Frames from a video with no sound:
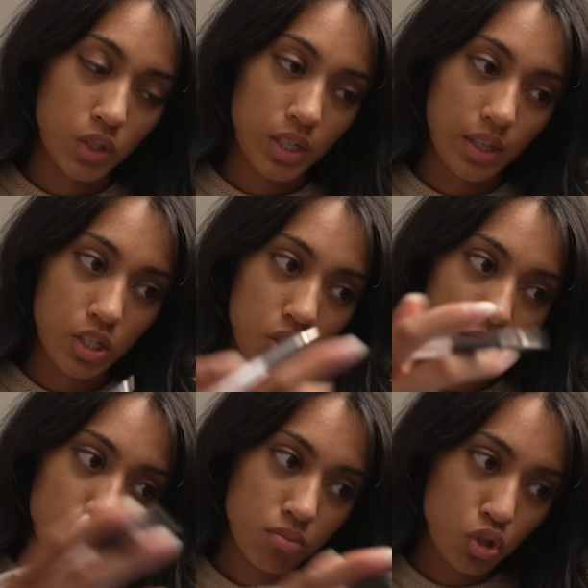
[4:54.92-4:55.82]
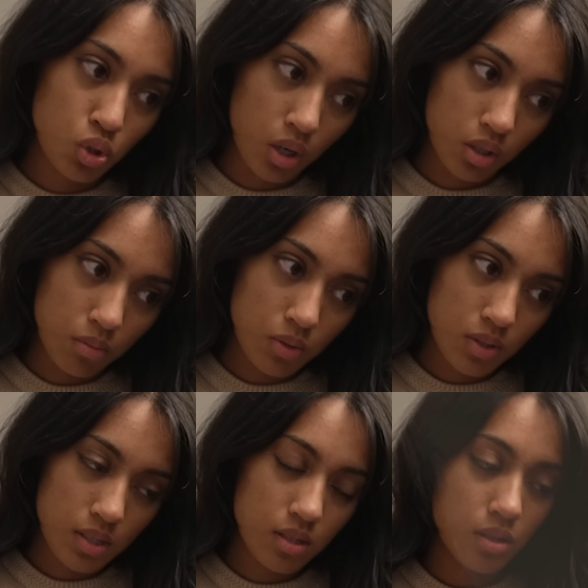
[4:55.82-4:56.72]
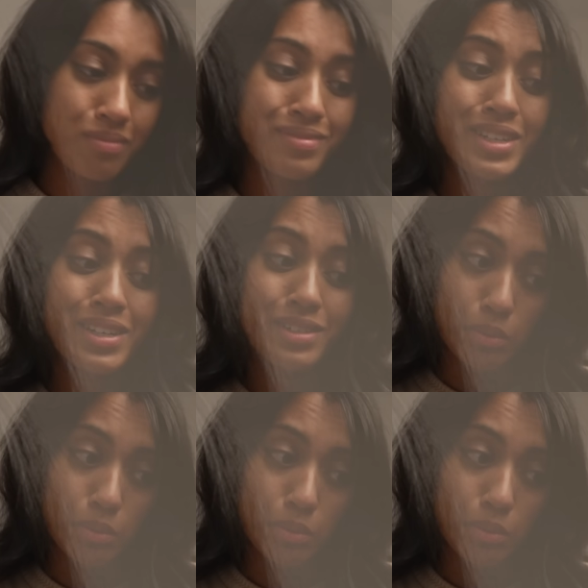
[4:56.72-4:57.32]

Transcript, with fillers: circulation, stronger immune system, chronic